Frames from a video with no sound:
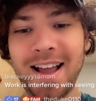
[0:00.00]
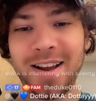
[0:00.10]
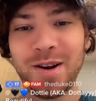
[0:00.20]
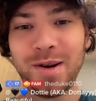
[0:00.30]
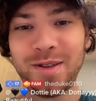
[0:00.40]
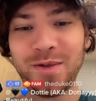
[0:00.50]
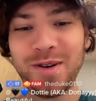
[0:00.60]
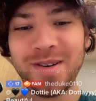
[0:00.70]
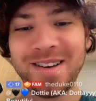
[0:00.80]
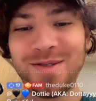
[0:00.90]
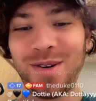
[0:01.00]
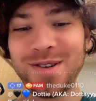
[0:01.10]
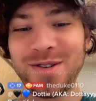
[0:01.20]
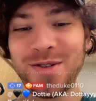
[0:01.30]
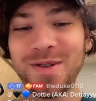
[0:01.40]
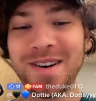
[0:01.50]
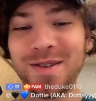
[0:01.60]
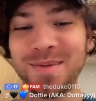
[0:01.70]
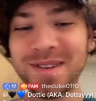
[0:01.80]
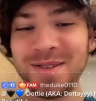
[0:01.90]
I agree with Riri, you grew it
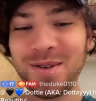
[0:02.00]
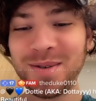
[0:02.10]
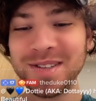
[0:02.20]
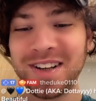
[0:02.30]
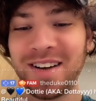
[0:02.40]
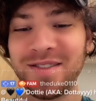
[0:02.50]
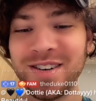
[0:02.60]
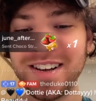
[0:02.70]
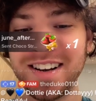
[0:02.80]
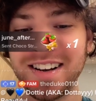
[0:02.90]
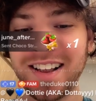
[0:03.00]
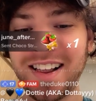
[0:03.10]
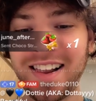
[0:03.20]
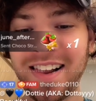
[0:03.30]
out, but you always cover it.